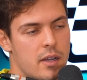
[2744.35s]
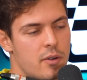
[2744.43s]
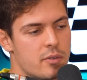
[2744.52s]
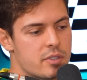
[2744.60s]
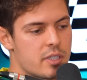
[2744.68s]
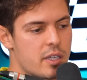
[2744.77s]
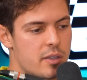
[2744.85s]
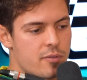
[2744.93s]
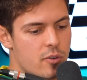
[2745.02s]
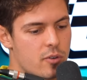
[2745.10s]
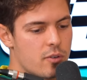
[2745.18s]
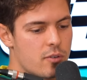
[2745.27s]
I would say
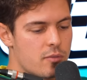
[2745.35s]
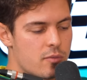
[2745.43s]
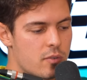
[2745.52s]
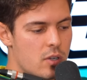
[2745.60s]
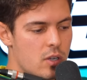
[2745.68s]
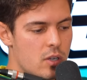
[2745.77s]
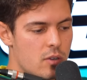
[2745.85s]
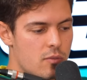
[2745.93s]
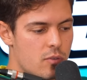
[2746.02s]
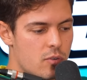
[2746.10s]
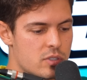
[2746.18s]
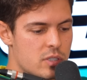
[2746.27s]
for
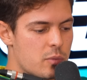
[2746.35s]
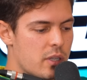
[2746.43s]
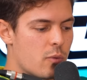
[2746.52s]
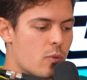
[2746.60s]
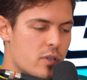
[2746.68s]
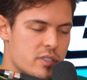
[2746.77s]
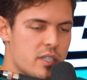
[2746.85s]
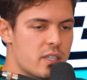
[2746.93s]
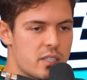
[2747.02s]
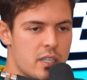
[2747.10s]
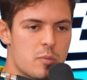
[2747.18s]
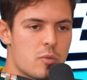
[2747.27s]
for someone that works in a
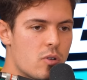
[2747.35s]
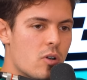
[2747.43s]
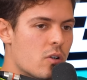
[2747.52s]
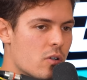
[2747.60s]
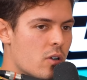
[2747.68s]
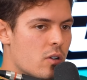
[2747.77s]
team or, or, yeah.